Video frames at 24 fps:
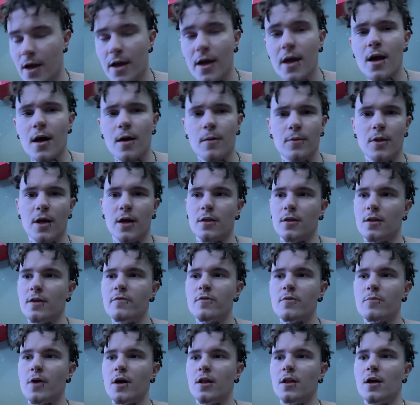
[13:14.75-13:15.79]
Yeah, like
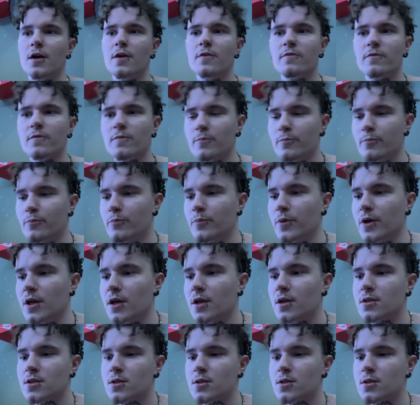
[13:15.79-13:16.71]
living my life, being